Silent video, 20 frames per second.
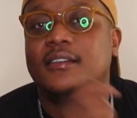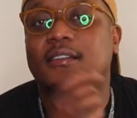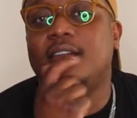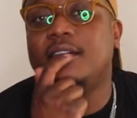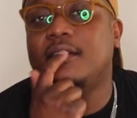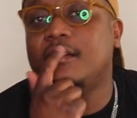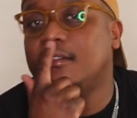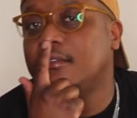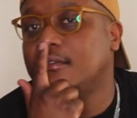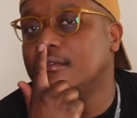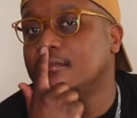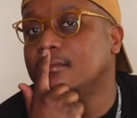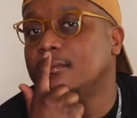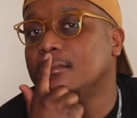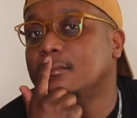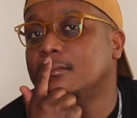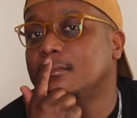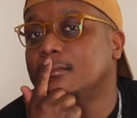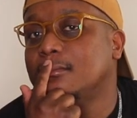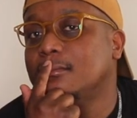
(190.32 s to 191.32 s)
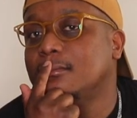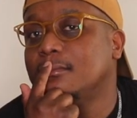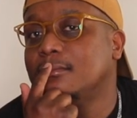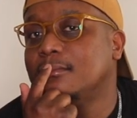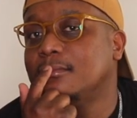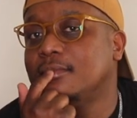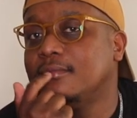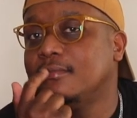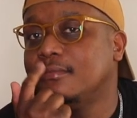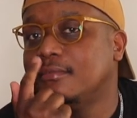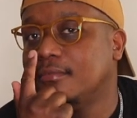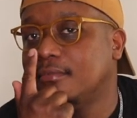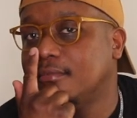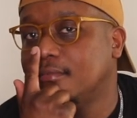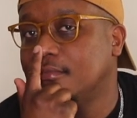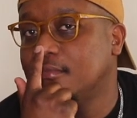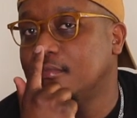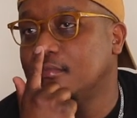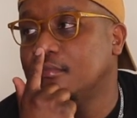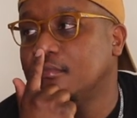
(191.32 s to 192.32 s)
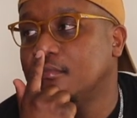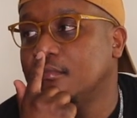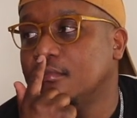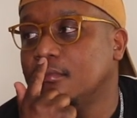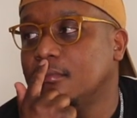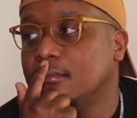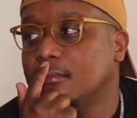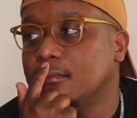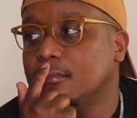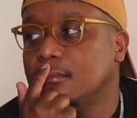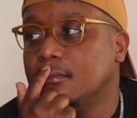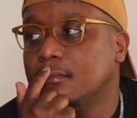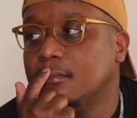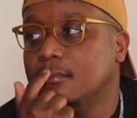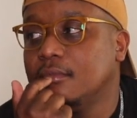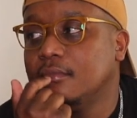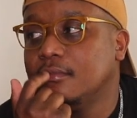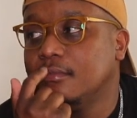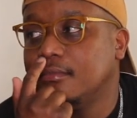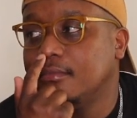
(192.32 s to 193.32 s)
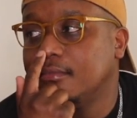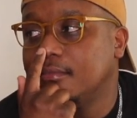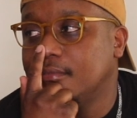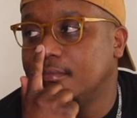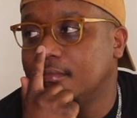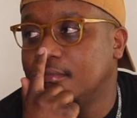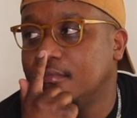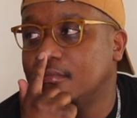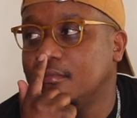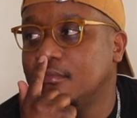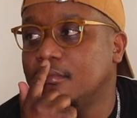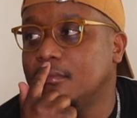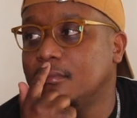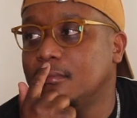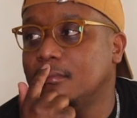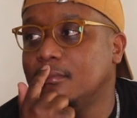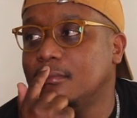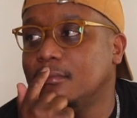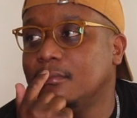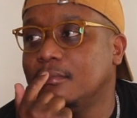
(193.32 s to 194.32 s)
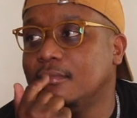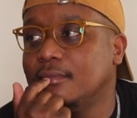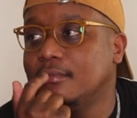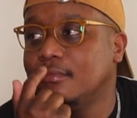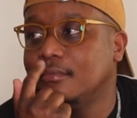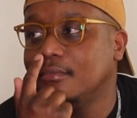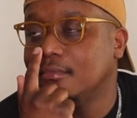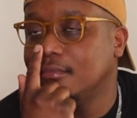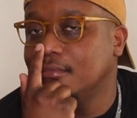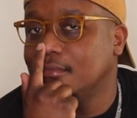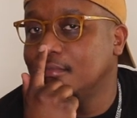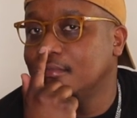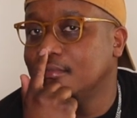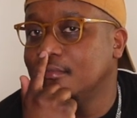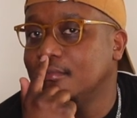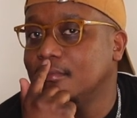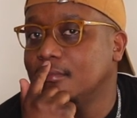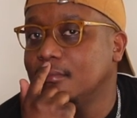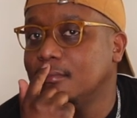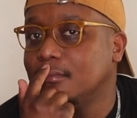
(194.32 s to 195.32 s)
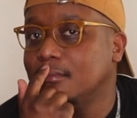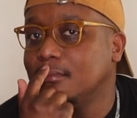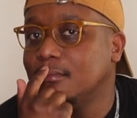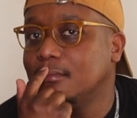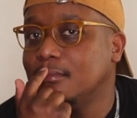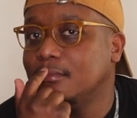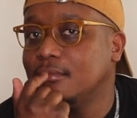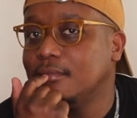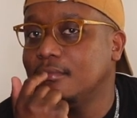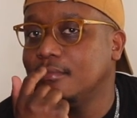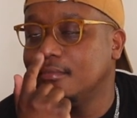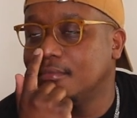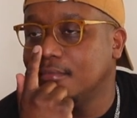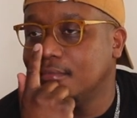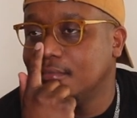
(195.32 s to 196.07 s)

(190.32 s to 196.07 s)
The person shown says nothing.